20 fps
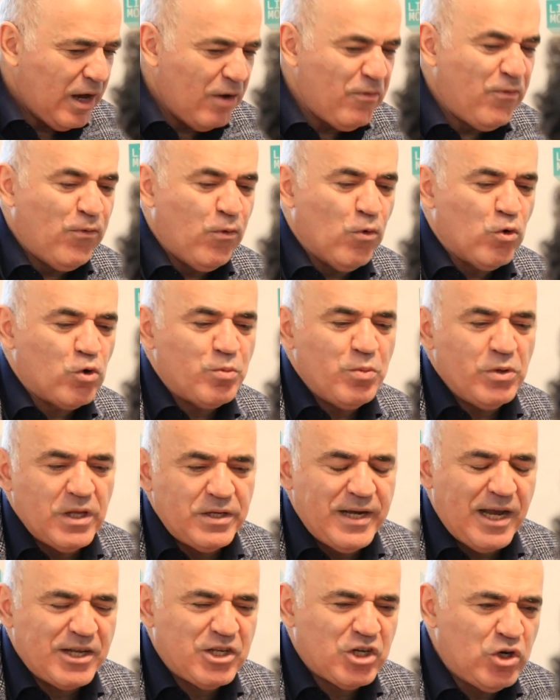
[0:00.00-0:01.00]
a
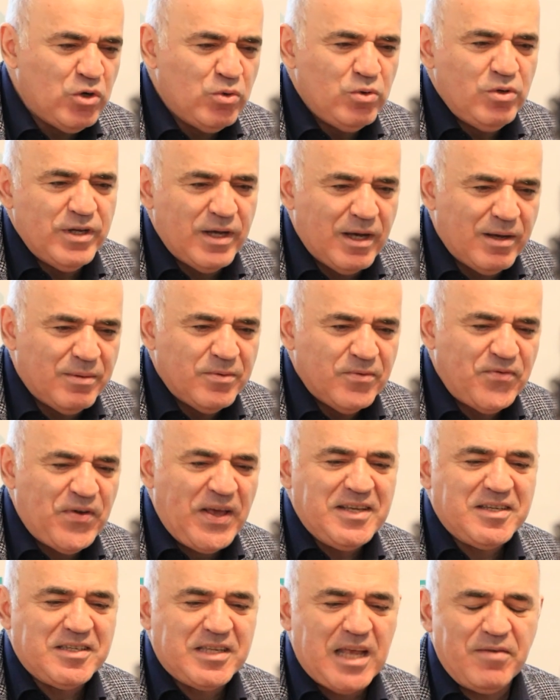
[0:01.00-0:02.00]
formula that could
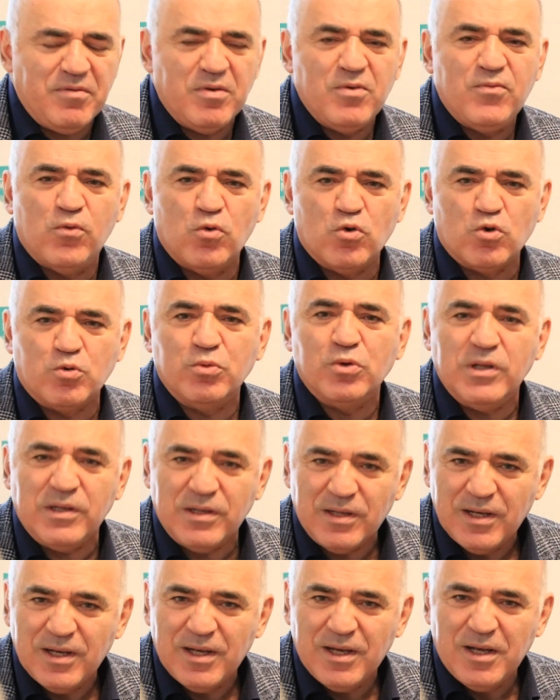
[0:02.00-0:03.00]
face-saving formula
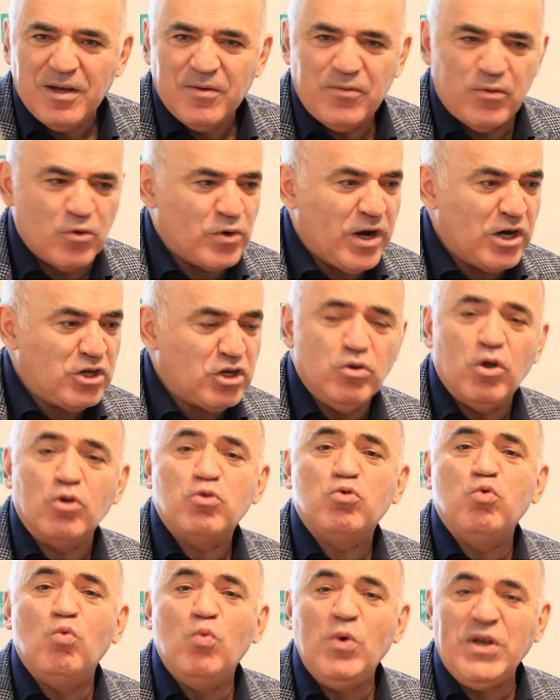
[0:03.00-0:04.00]
for Russia
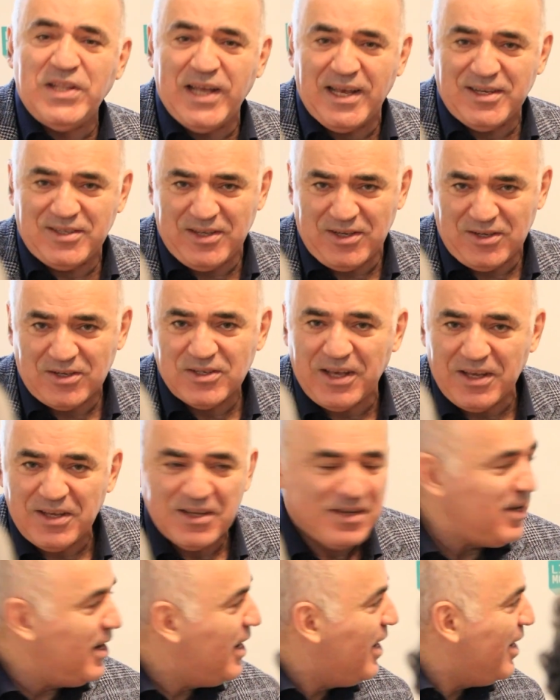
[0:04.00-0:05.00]
not to win, as they say,
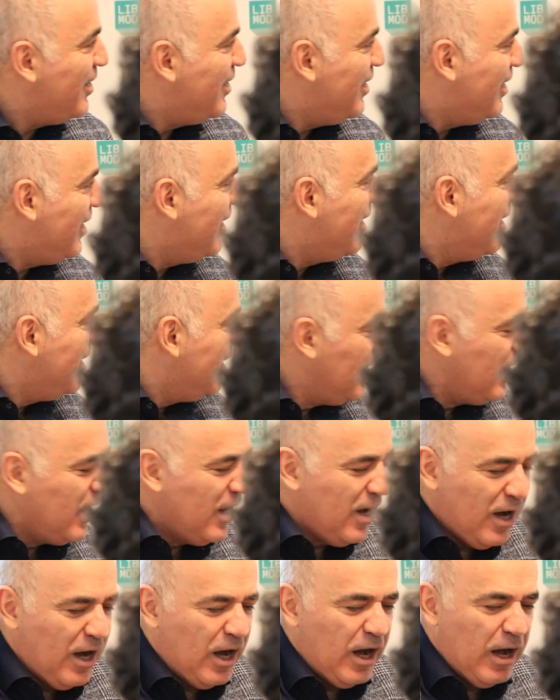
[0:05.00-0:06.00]
and
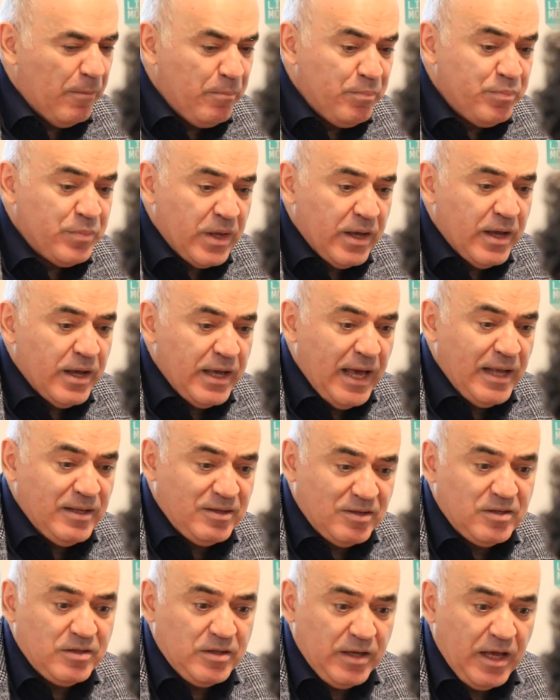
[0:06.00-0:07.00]

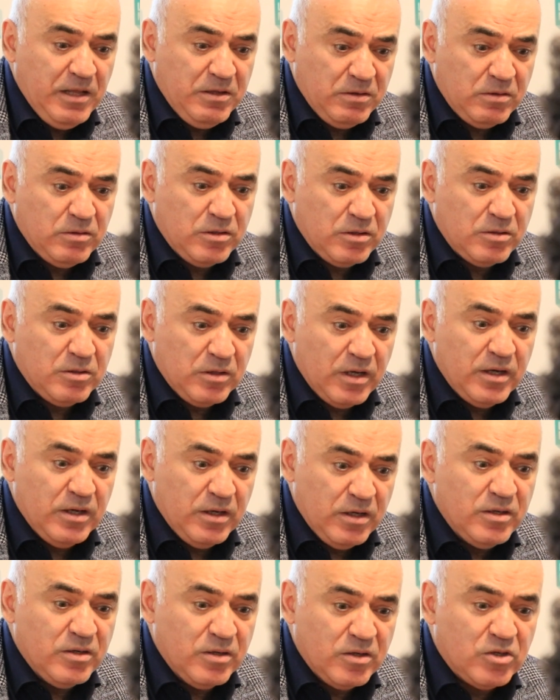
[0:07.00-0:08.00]
it's
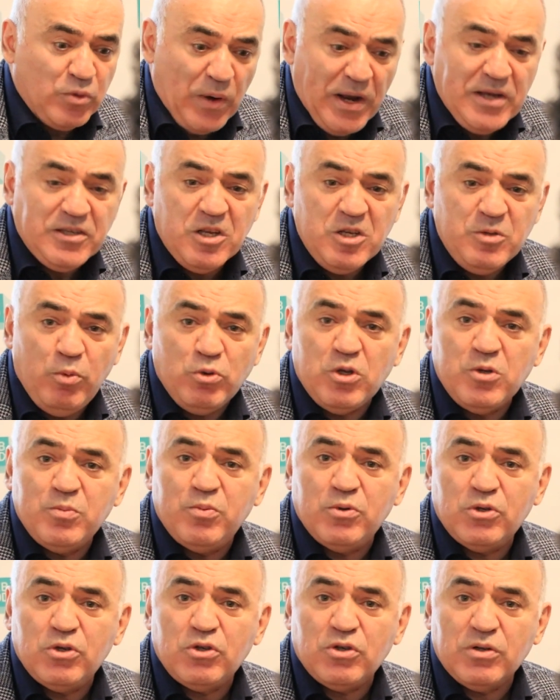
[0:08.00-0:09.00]
strengthens Putin's
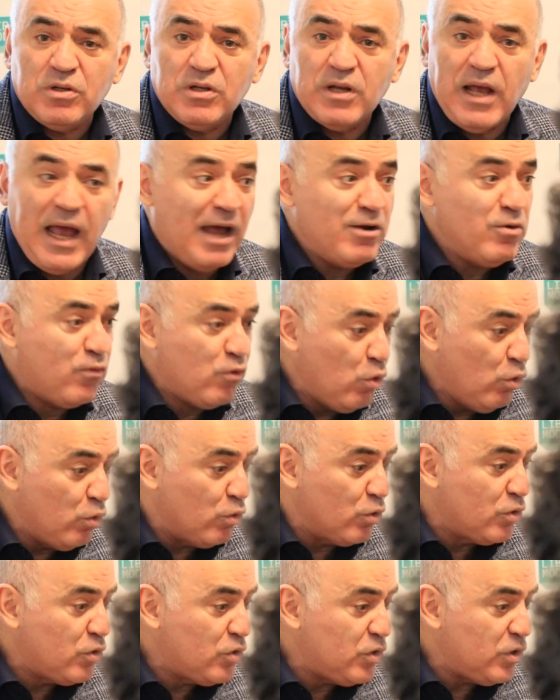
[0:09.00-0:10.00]
position, and of
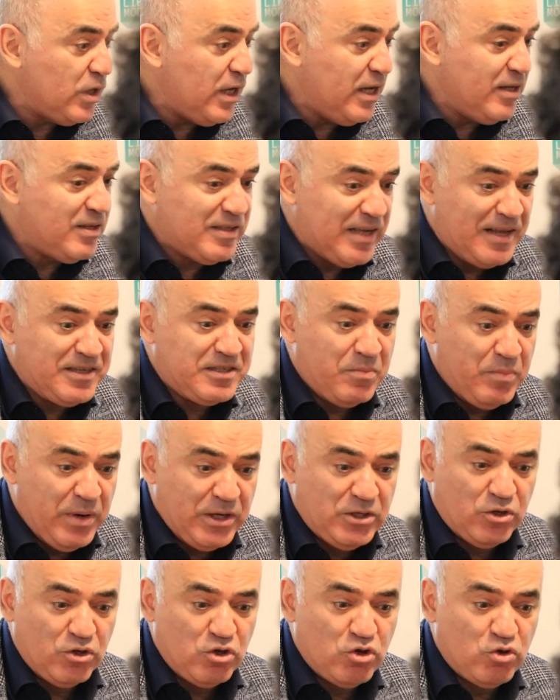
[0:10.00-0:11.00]
course it sends a
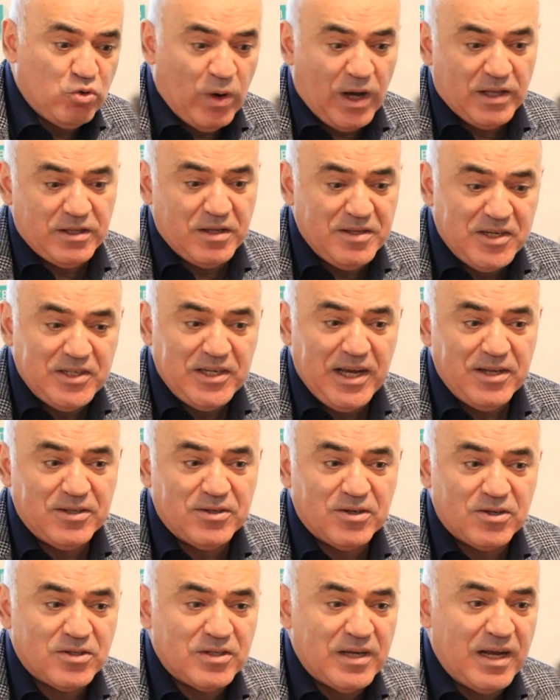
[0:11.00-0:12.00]
message to other
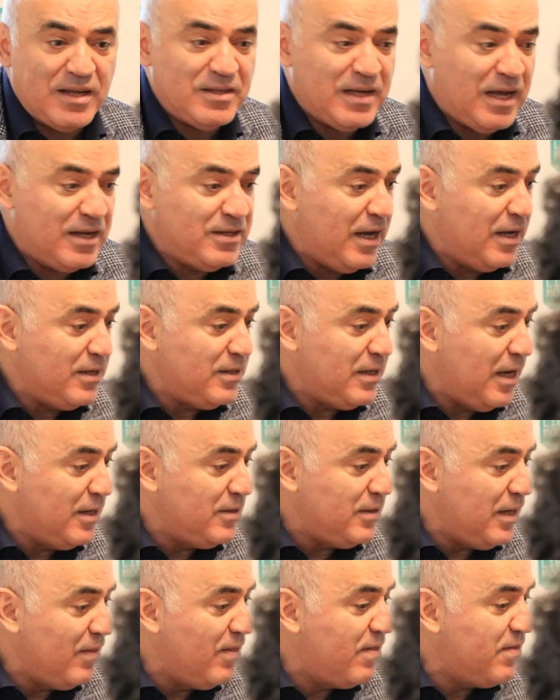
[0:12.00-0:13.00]
dictators
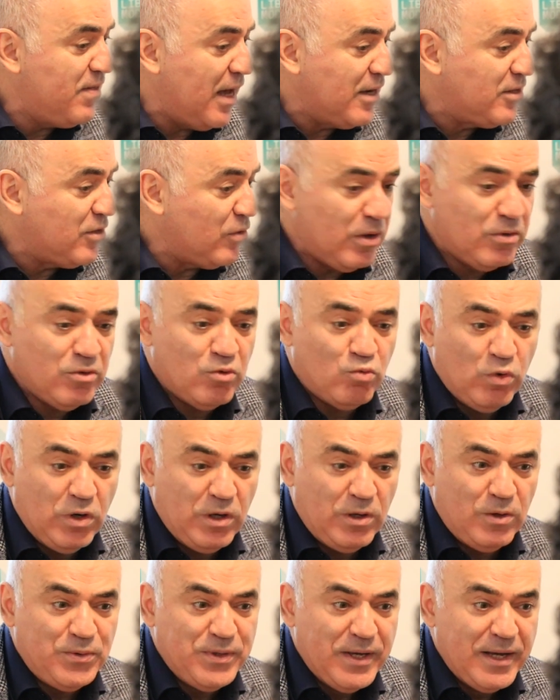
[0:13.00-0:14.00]
and thugs around the
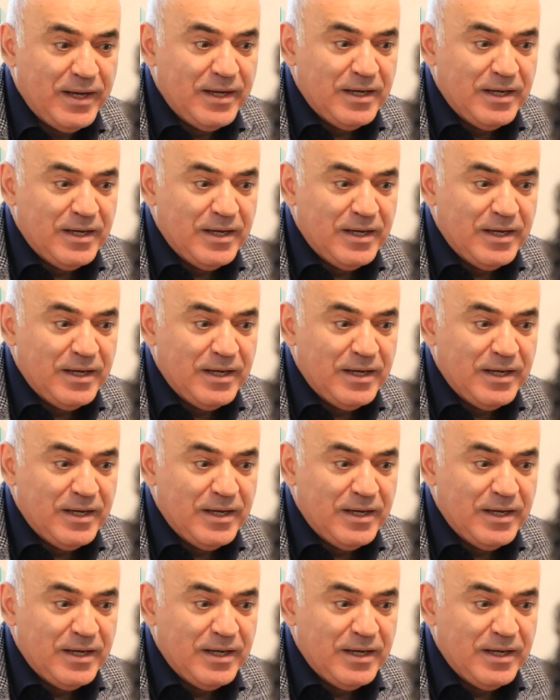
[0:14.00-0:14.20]
world